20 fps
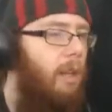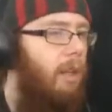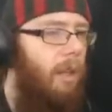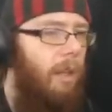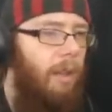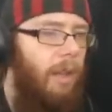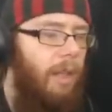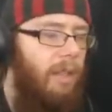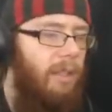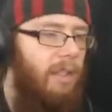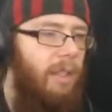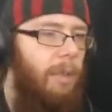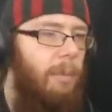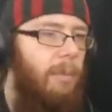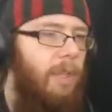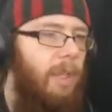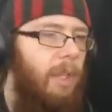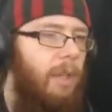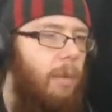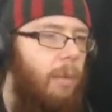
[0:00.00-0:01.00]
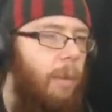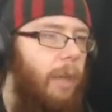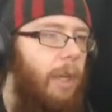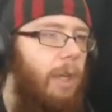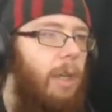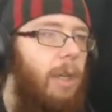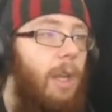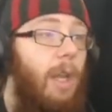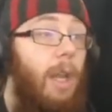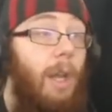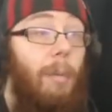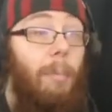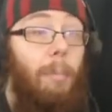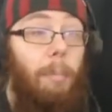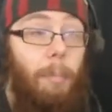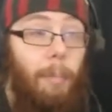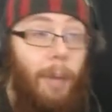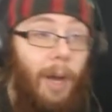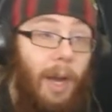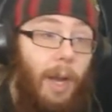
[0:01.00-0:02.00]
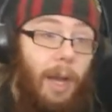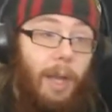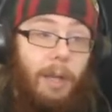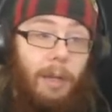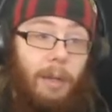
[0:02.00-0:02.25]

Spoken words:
that seems kind of weird, but